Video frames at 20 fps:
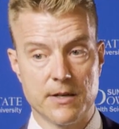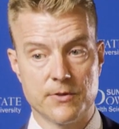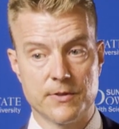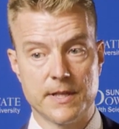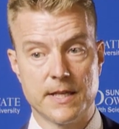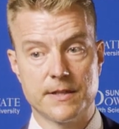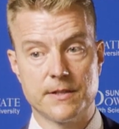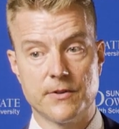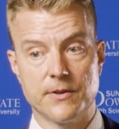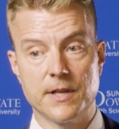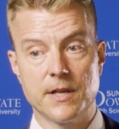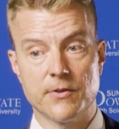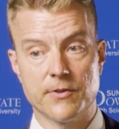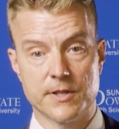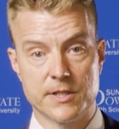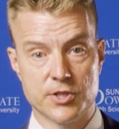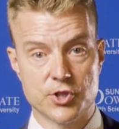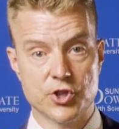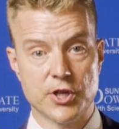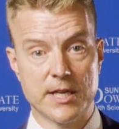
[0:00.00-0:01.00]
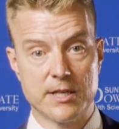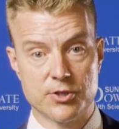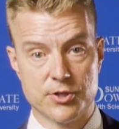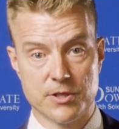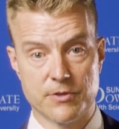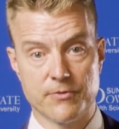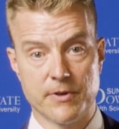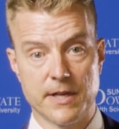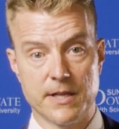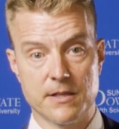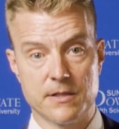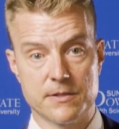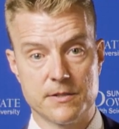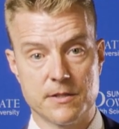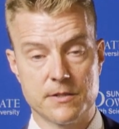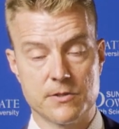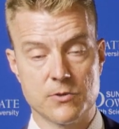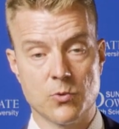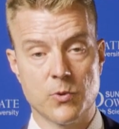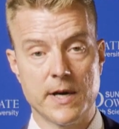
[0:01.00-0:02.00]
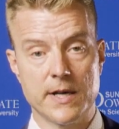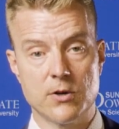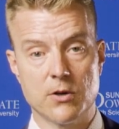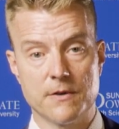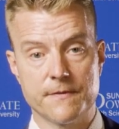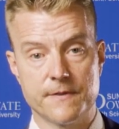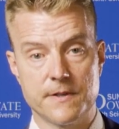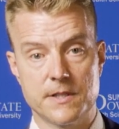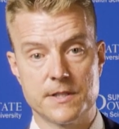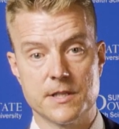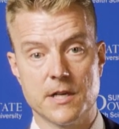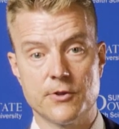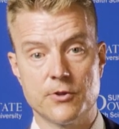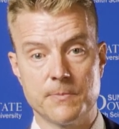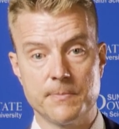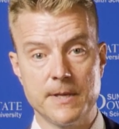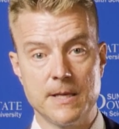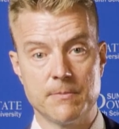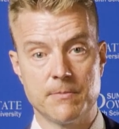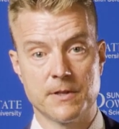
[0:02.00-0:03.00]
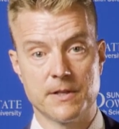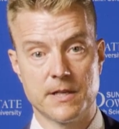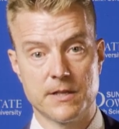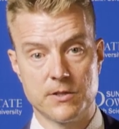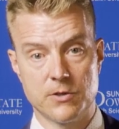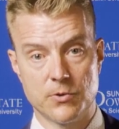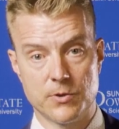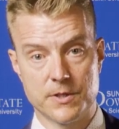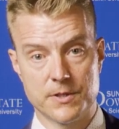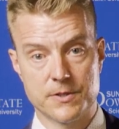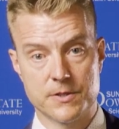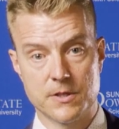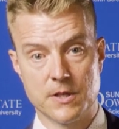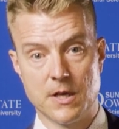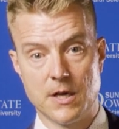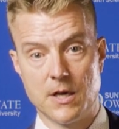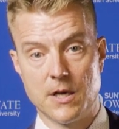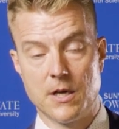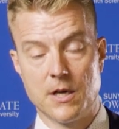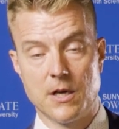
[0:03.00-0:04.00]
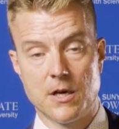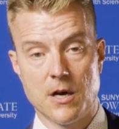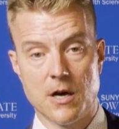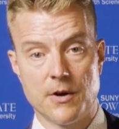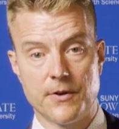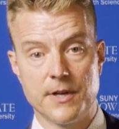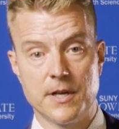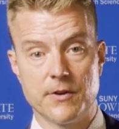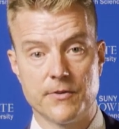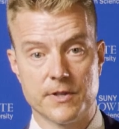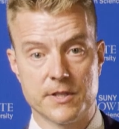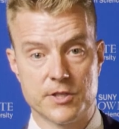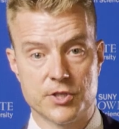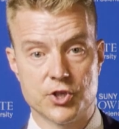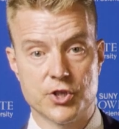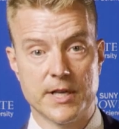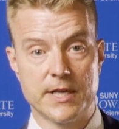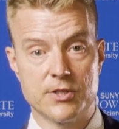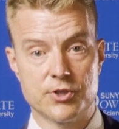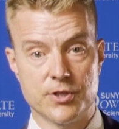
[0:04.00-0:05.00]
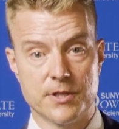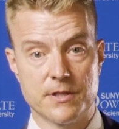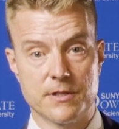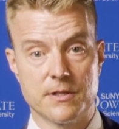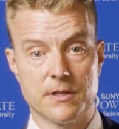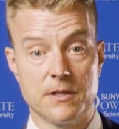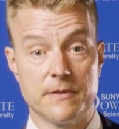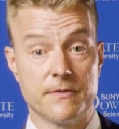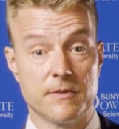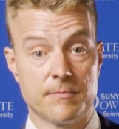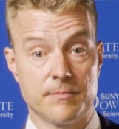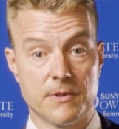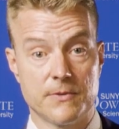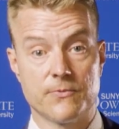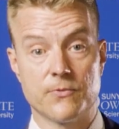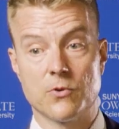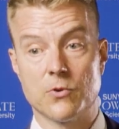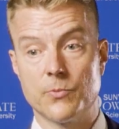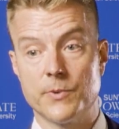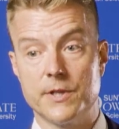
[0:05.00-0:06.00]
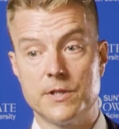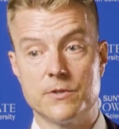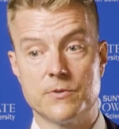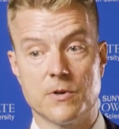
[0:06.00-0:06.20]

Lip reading: or that their hearing is changing, right? Because it's quite often it's other people that notice our hearing is changing even before we do